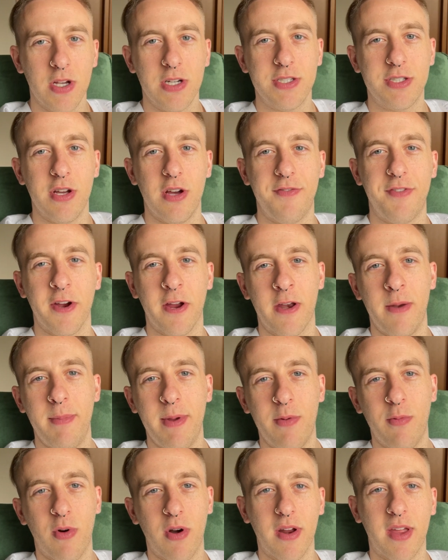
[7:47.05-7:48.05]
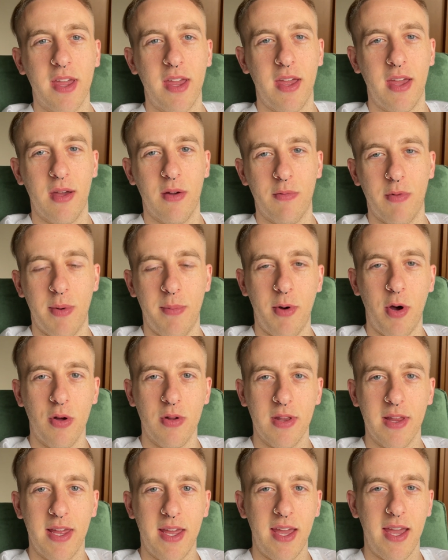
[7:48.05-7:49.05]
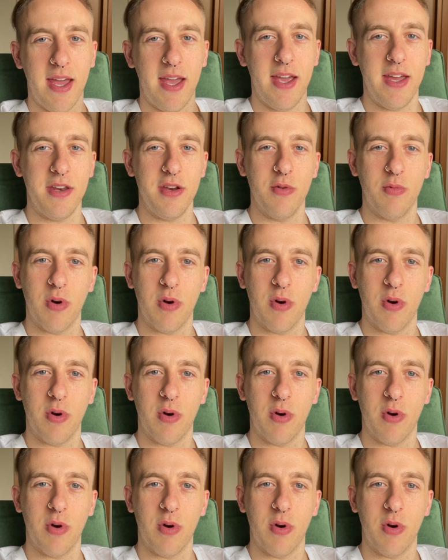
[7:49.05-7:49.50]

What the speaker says: So if you're going to be working remotely and you